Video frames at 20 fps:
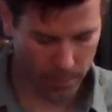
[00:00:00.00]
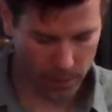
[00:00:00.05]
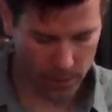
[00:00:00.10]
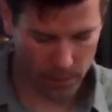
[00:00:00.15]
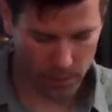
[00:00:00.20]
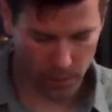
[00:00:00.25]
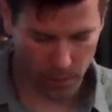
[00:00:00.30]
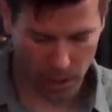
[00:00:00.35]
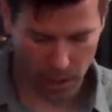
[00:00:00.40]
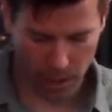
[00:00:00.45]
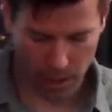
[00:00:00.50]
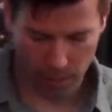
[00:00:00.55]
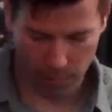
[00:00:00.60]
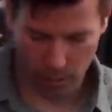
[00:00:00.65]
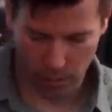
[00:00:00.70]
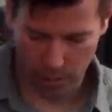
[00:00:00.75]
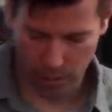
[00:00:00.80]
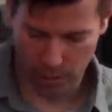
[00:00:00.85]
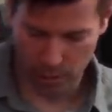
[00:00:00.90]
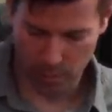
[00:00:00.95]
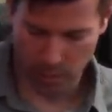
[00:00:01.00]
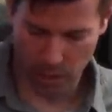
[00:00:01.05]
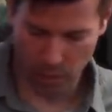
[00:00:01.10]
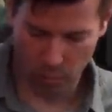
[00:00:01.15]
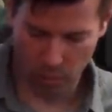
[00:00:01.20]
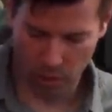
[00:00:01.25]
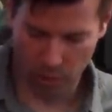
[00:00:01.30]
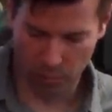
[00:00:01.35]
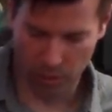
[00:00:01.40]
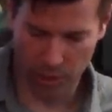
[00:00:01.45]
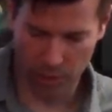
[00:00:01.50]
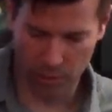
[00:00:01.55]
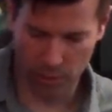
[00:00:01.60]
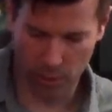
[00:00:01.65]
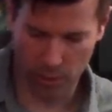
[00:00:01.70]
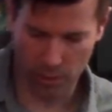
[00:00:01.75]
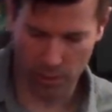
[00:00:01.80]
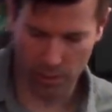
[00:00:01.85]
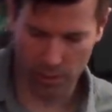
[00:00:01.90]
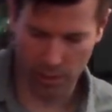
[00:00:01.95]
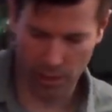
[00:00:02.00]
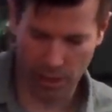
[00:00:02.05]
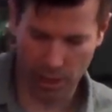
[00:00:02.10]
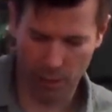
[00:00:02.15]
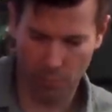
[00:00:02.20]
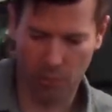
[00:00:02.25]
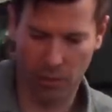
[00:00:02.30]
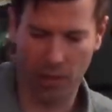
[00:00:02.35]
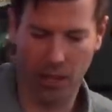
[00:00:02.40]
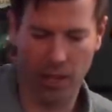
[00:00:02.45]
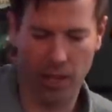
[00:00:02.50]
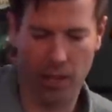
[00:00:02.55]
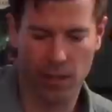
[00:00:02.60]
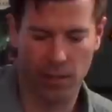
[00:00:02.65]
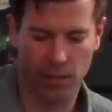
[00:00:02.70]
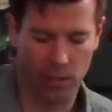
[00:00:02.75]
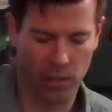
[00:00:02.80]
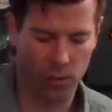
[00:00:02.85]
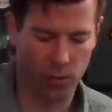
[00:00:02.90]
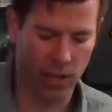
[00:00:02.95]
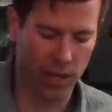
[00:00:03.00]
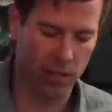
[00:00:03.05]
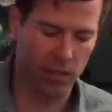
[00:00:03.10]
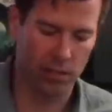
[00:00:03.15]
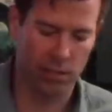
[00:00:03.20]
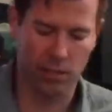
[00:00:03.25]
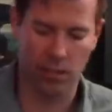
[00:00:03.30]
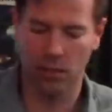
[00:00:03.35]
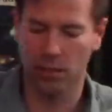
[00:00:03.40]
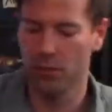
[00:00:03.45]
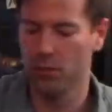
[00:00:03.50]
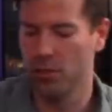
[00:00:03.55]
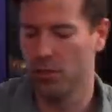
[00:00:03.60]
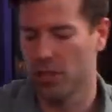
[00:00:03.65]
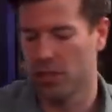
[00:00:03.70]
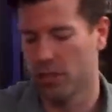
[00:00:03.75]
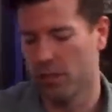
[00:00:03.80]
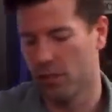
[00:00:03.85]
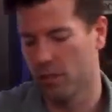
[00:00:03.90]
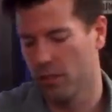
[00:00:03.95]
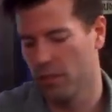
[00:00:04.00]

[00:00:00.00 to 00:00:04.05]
so I'm going to spend 1 resource and play Strange Solution.